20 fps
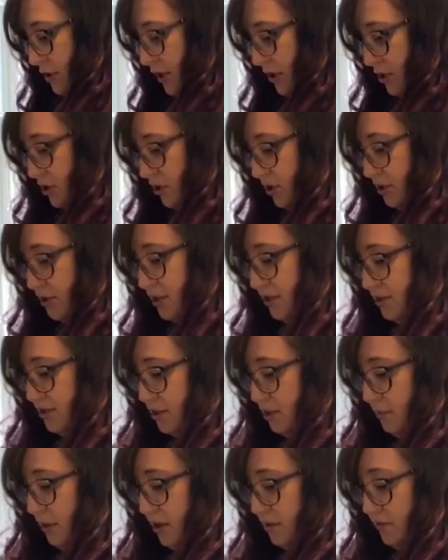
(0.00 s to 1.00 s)
It's actually a
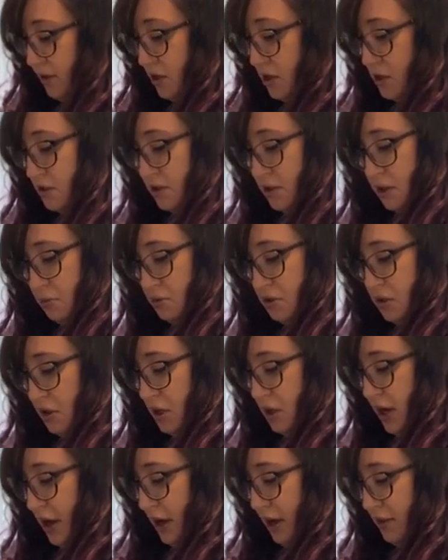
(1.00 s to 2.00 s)
decent amount of onions. That was
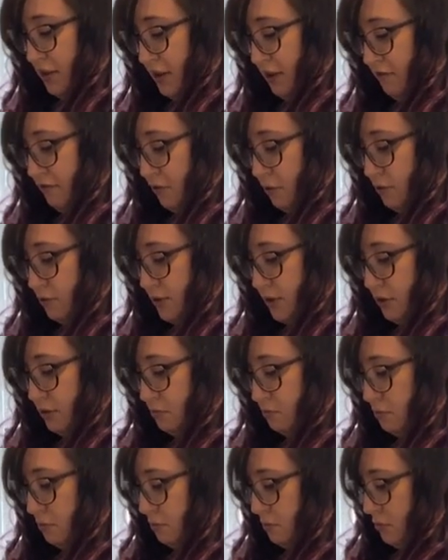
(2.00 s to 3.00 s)
good I had that frozen.
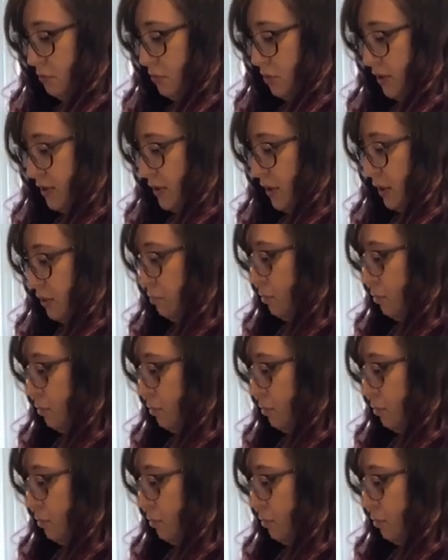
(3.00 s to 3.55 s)
It's